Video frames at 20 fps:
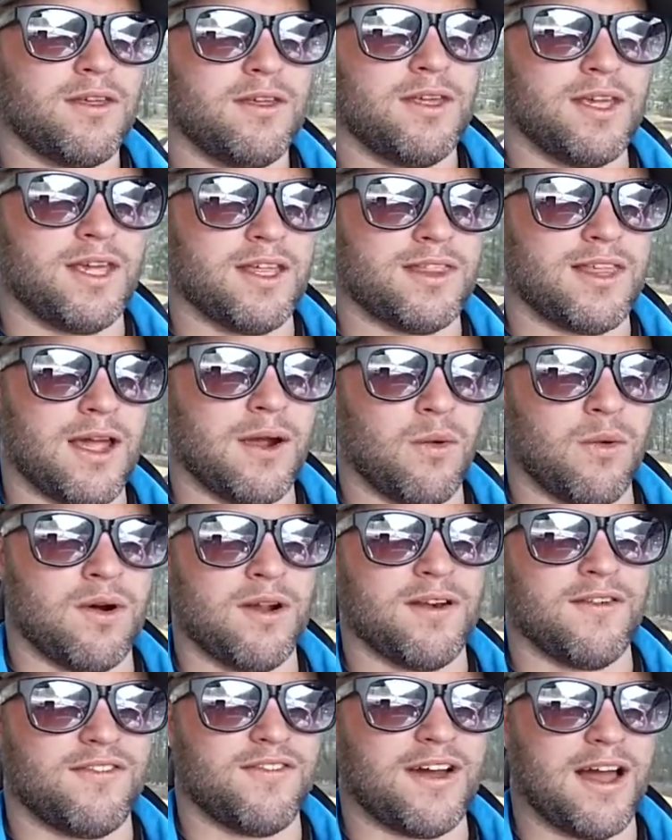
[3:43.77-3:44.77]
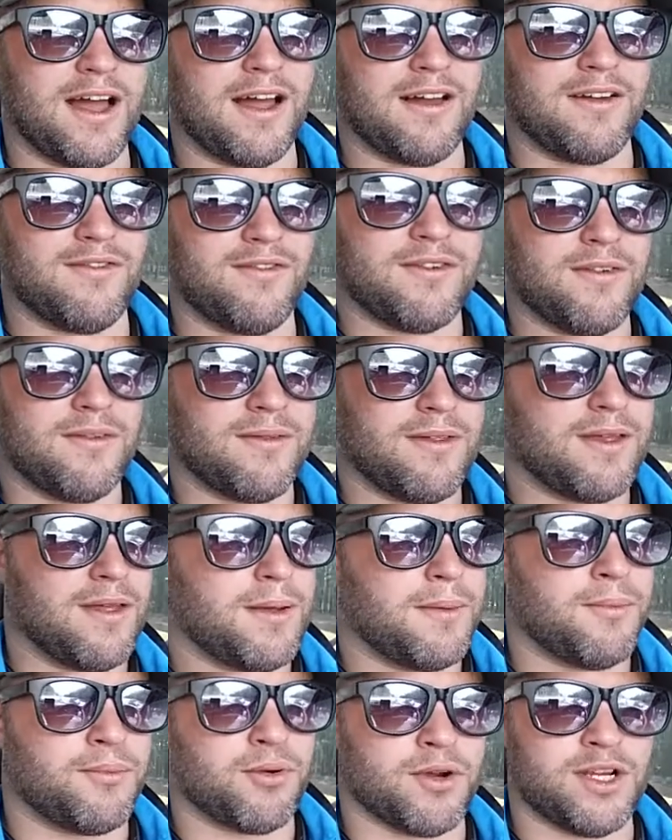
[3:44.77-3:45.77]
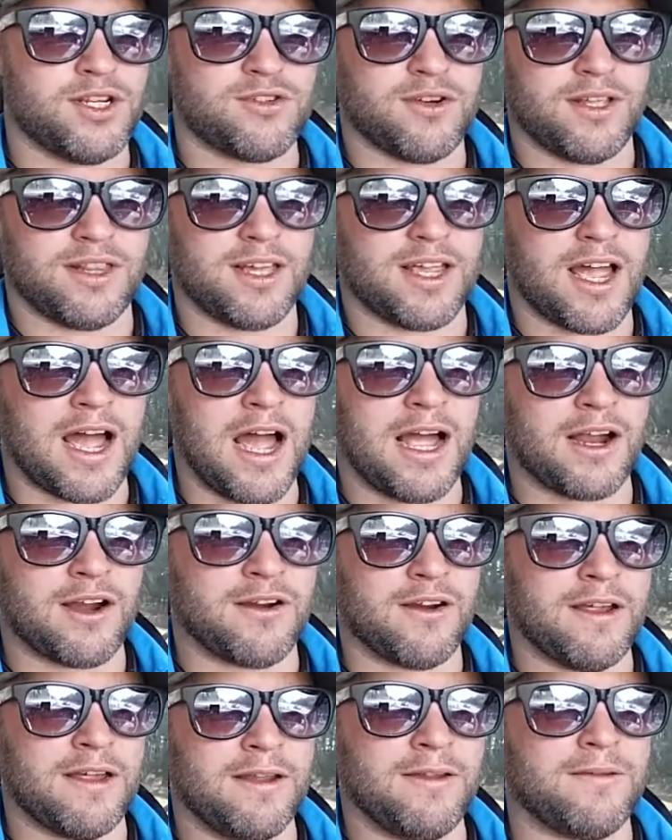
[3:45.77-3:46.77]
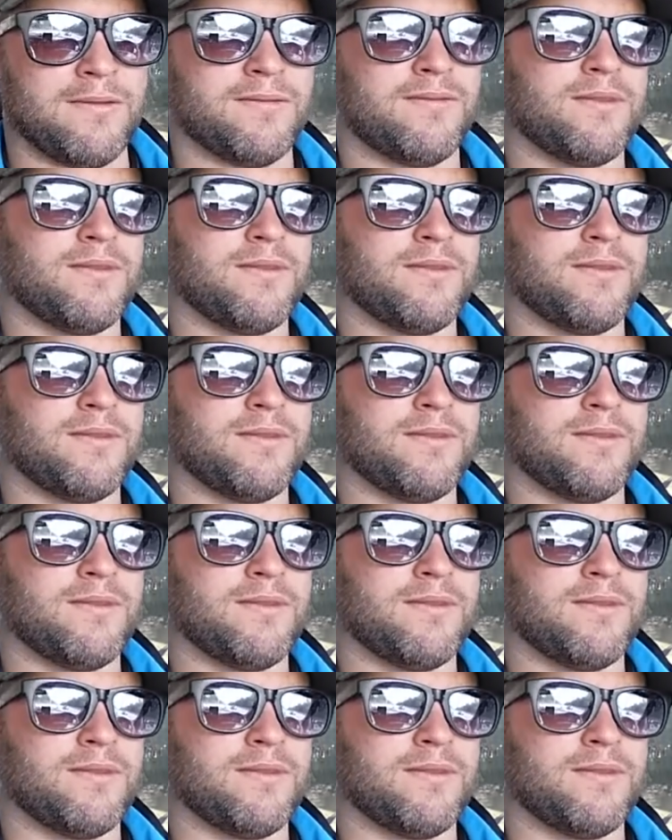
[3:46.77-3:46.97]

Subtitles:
you get that 1 to 5, pre-treat the concrete,